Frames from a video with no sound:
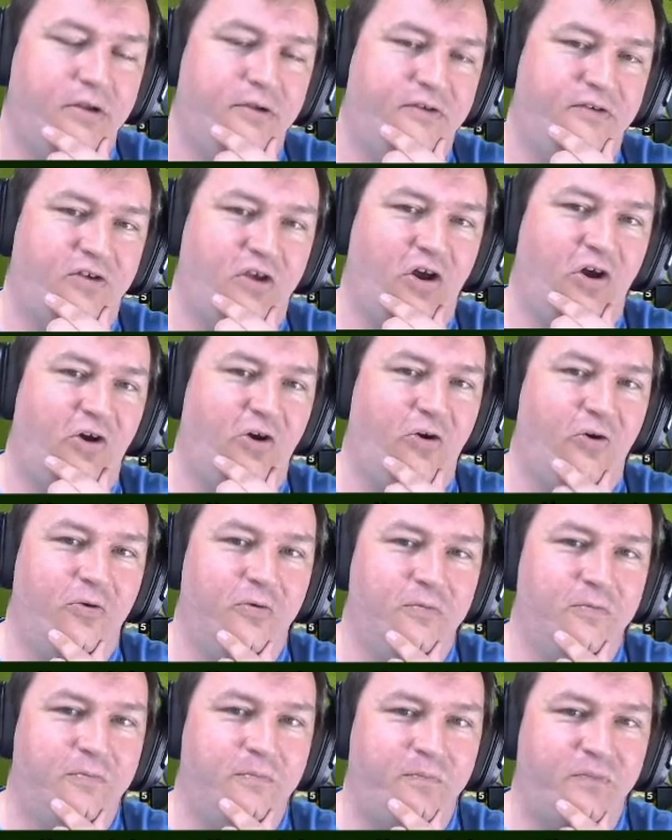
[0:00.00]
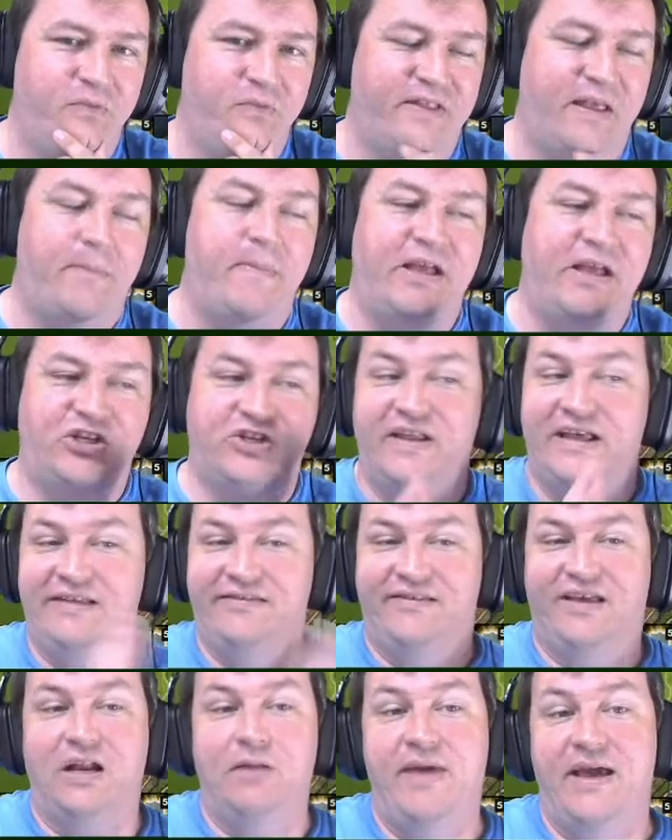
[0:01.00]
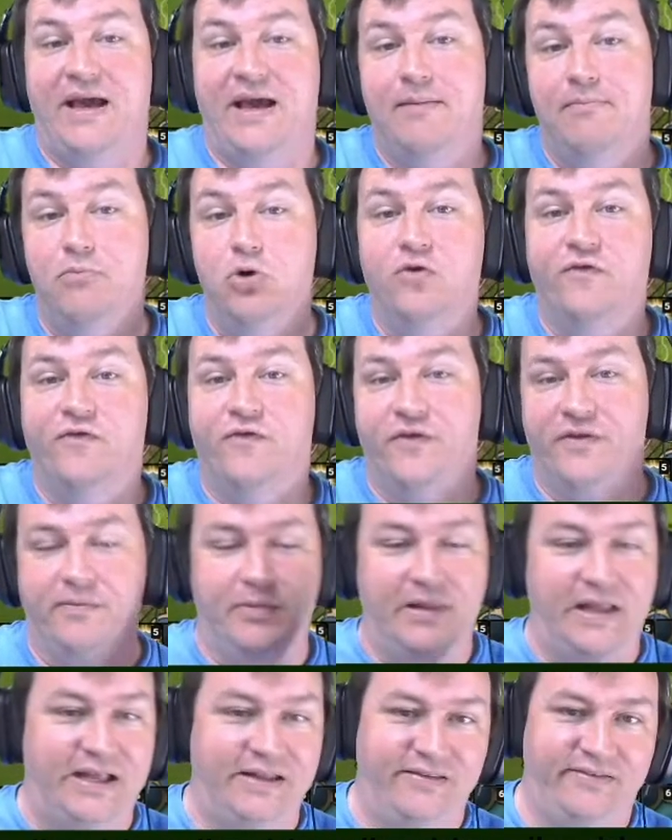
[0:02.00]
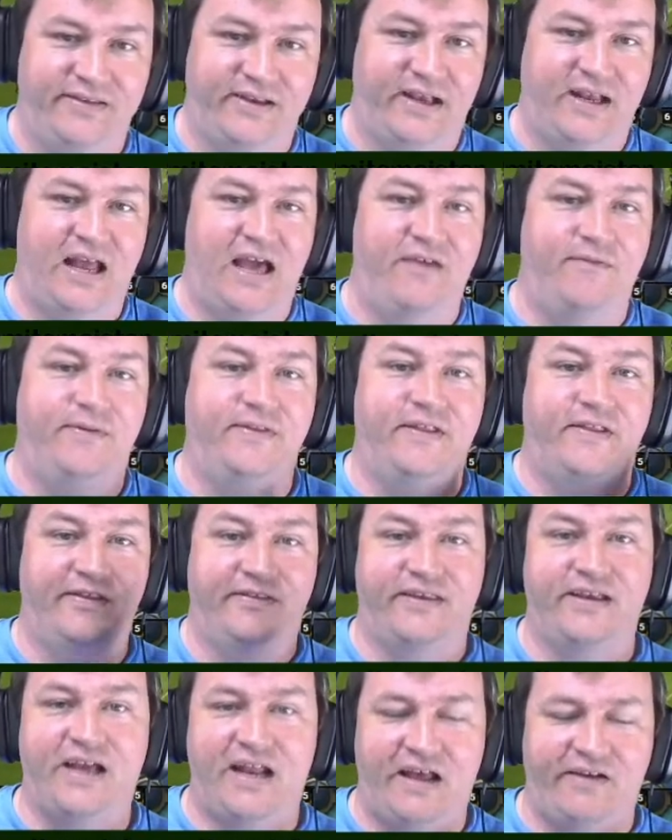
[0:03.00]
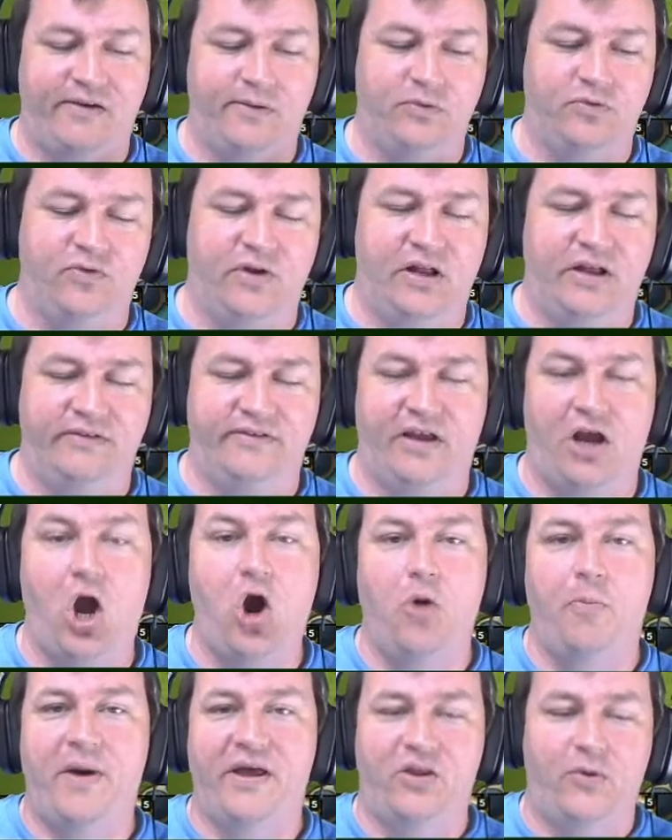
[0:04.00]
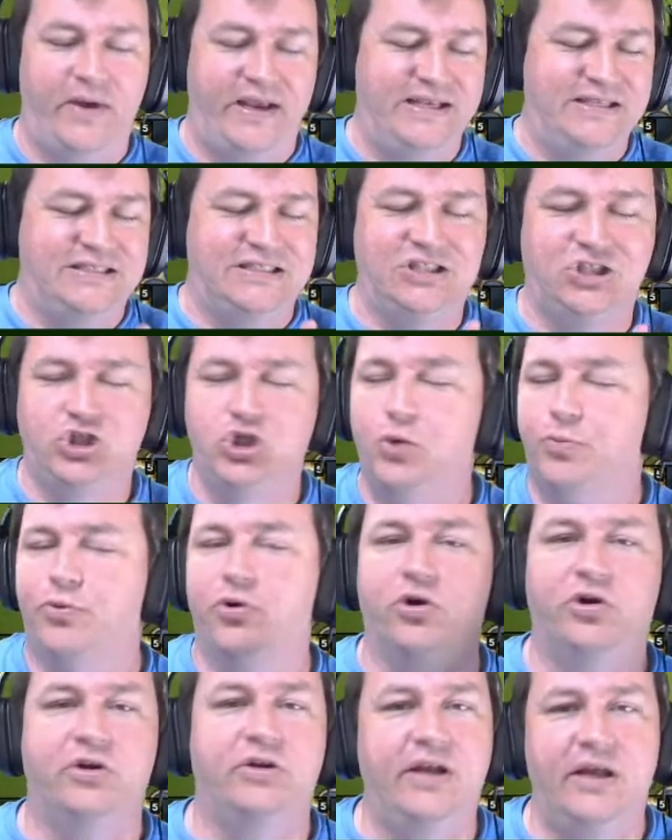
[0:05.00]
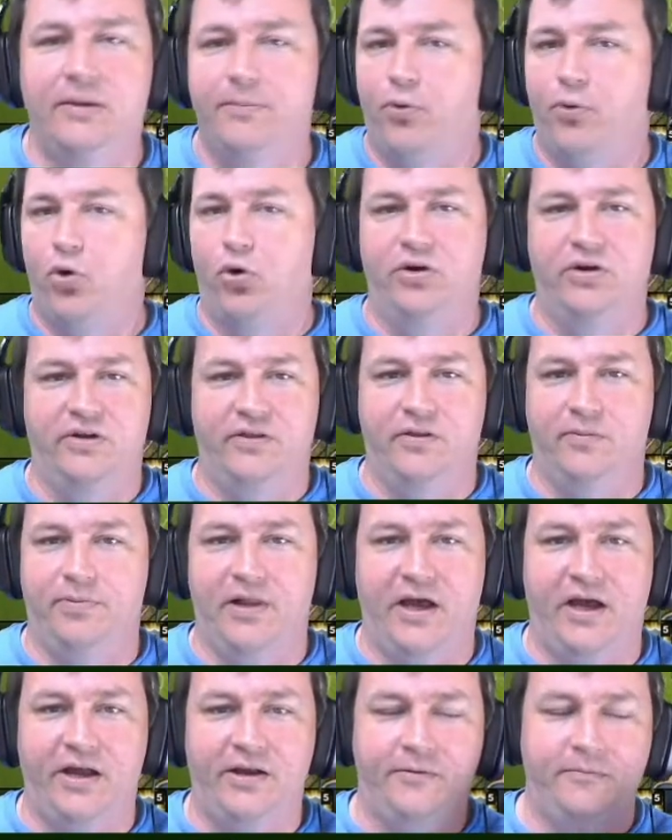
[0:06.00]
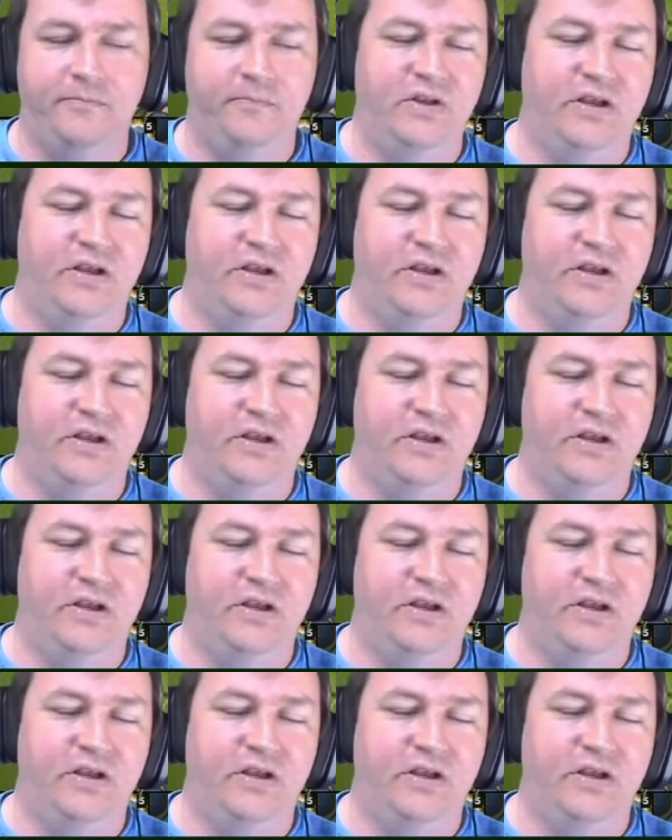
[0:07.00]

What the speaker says: So they mentioned that he's going to make a move for the blade in the second half, and then the second half comes around, it's like, oh, by the way, he's super important to the plot.